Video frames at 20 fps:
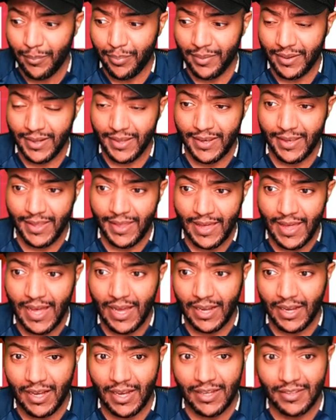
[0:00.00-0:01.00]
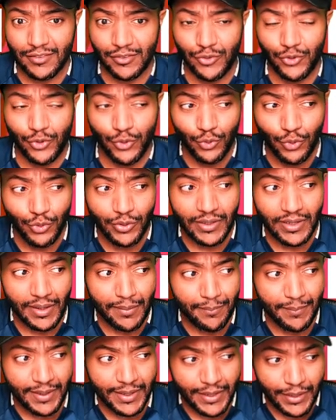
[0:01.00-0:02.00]
But yeah, guys, do
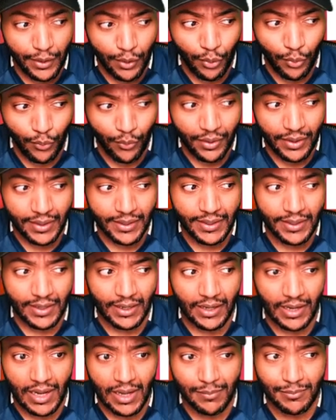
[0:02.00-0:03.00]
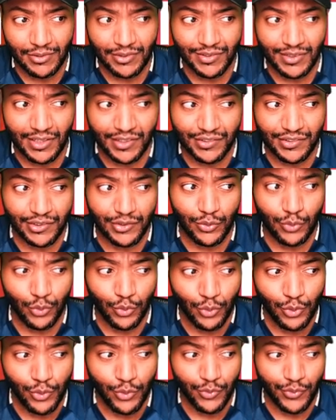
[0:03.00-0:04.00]
let me know in the comment section
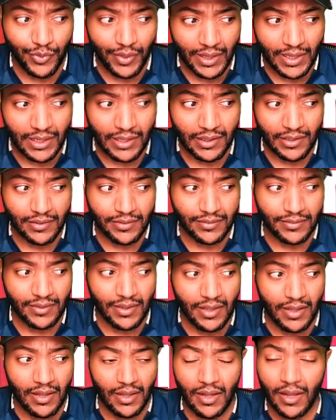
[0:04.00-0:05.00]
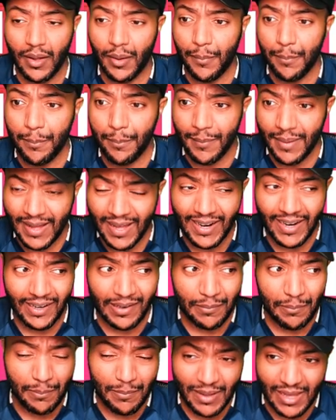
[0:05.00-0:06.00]
who you think is uh, man
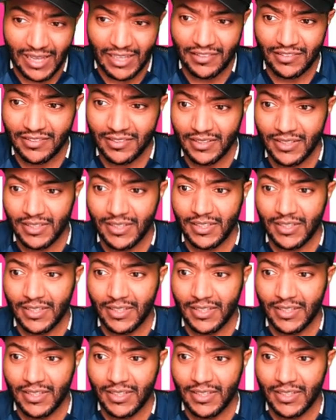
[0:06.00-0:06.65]
of the match.